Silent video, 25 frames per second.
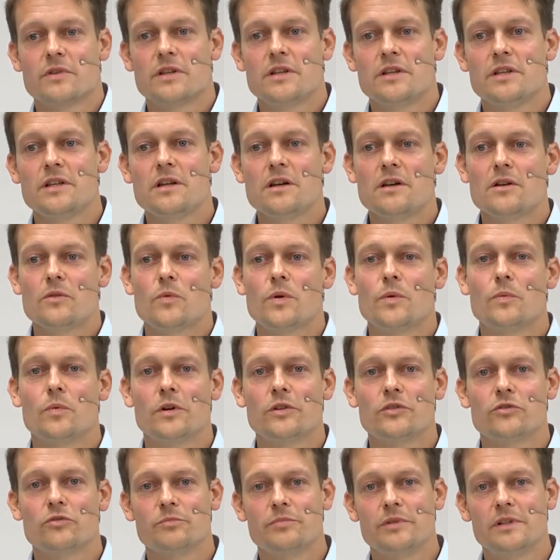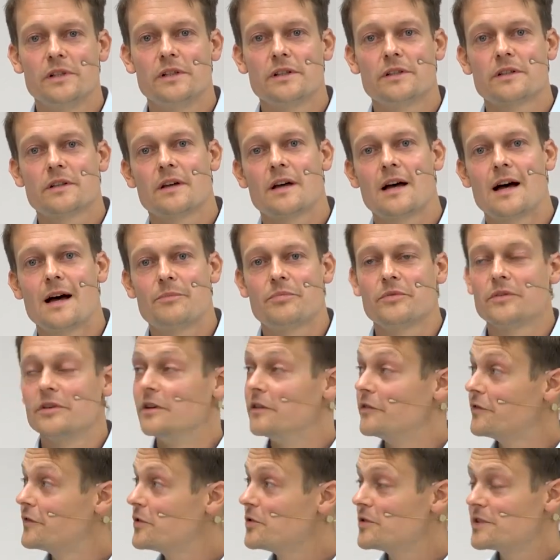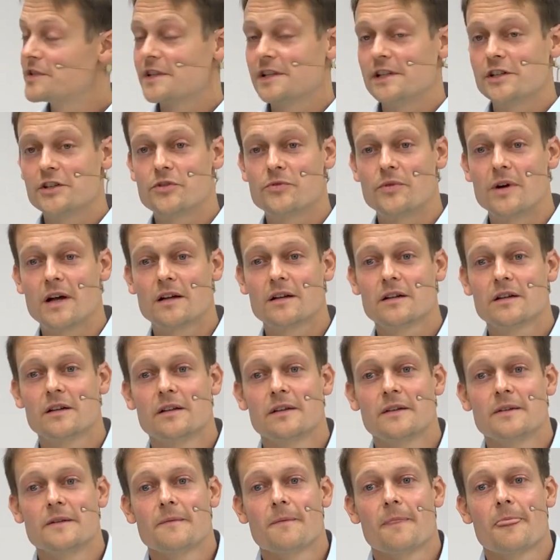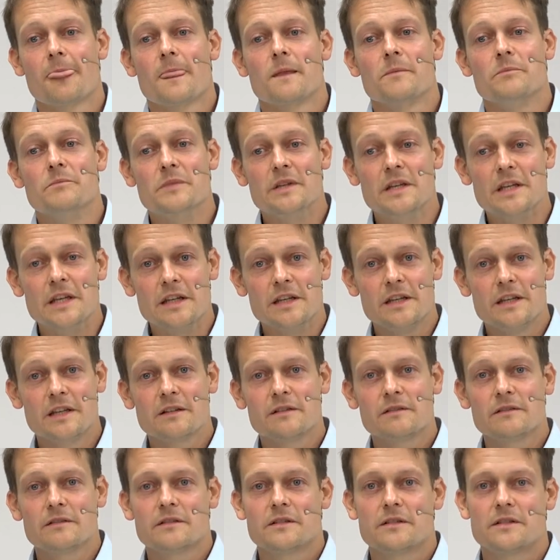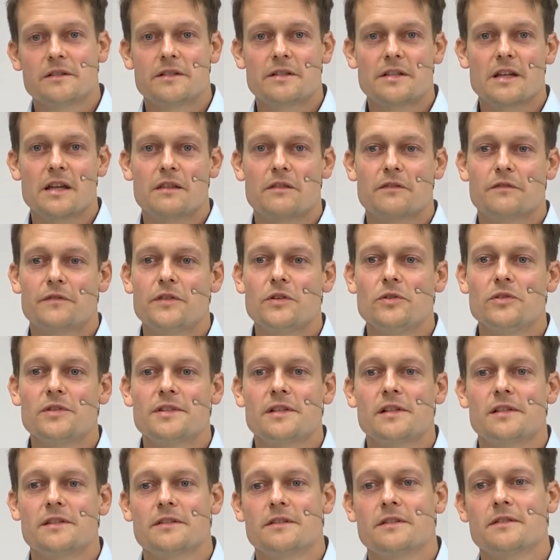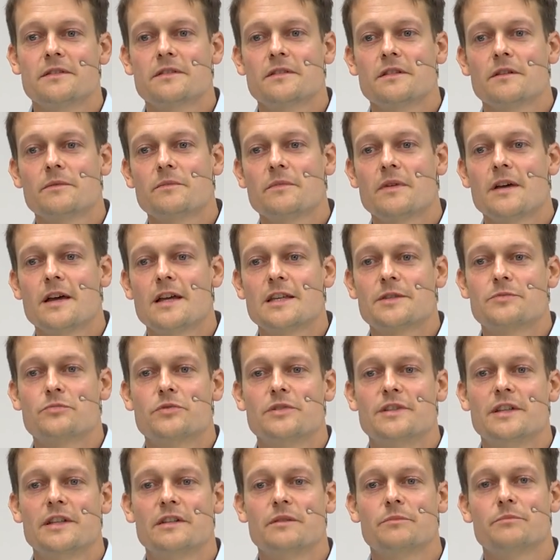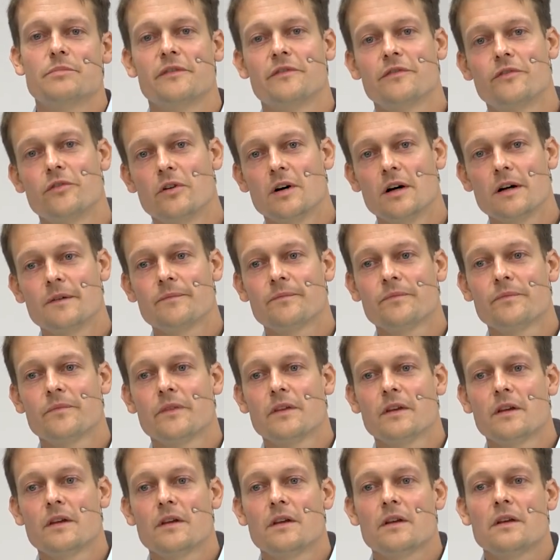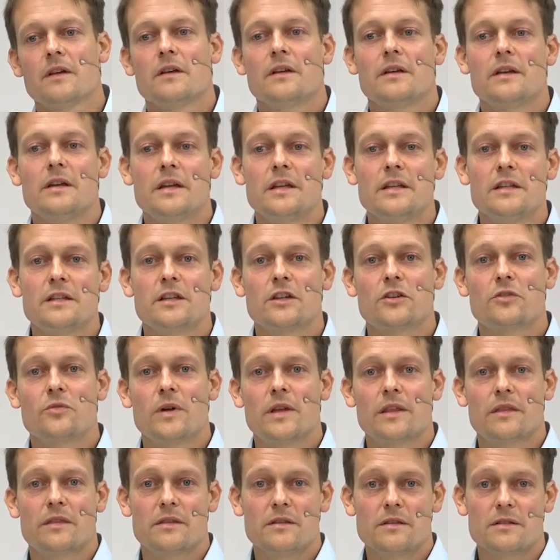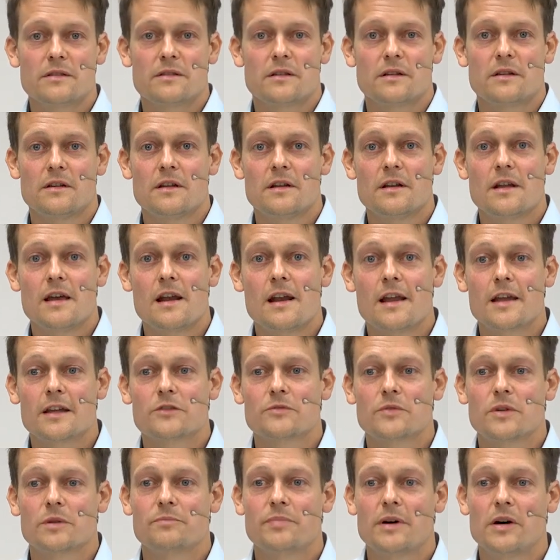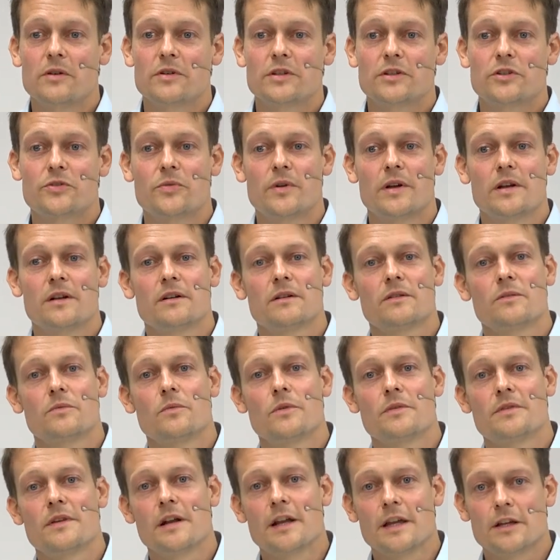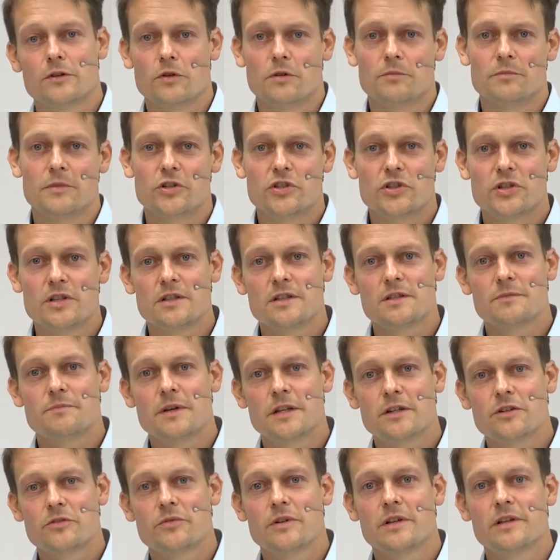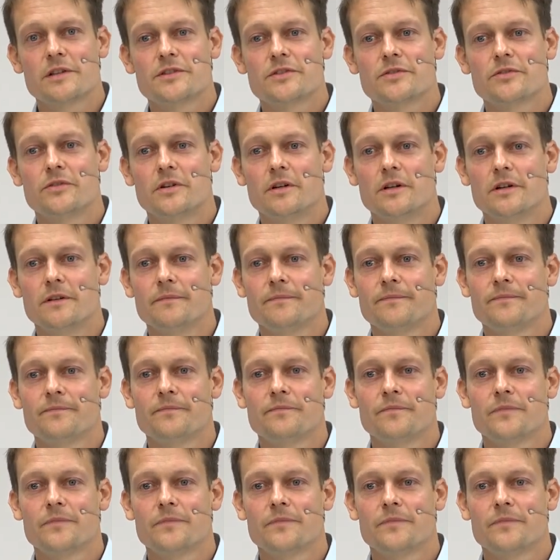Here, we want to build up a fuel cell truck, meaning take the fuel cell system as presented before, integrate this in an electric powertrain with electric machines, battery, and so on.